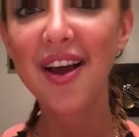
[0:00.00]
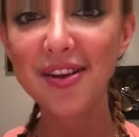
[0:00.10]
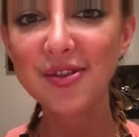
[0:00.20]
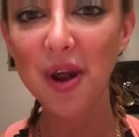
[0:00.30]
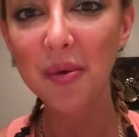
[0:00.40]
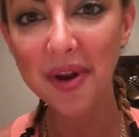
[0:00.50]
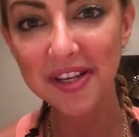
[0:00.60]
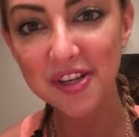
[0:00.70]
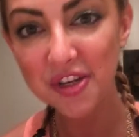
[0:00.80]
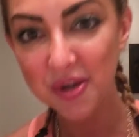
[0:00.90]
So I wanted
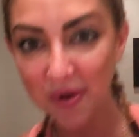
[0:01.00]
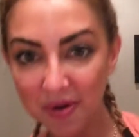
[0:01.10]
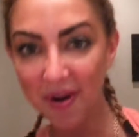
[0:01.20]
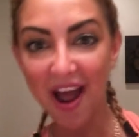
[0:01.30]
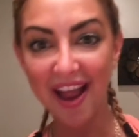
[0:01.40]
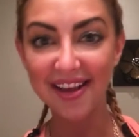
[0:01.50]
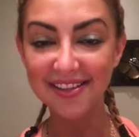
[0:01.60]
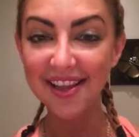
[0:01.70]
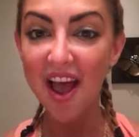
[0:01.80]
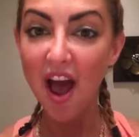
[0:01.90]
to show you
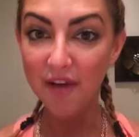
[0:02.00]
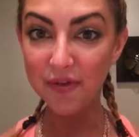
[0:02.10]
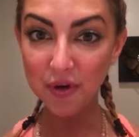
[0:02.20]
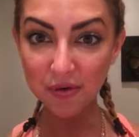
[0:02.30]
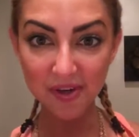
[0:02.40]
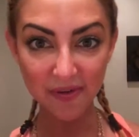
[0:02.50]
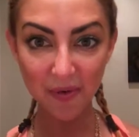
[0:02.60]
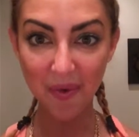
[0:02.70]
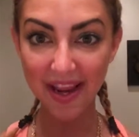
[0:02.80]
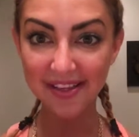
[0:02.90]
guys a few
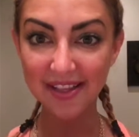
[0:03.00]
different ways